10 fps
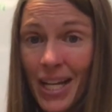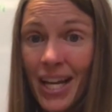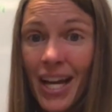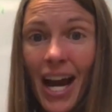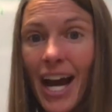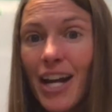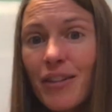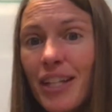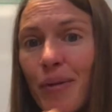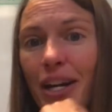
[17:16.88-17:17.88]
I don't
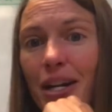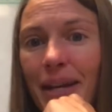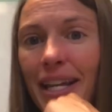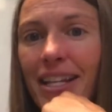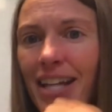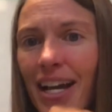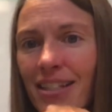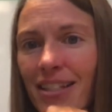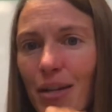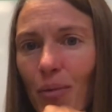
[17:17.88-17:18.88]
think we're going to be in the tens
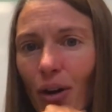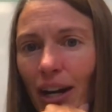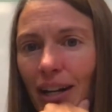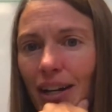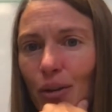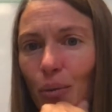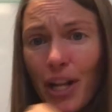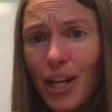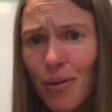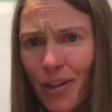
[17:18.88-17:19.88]
anymore. What do
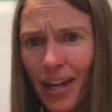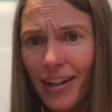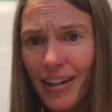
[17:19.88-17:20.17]
you think?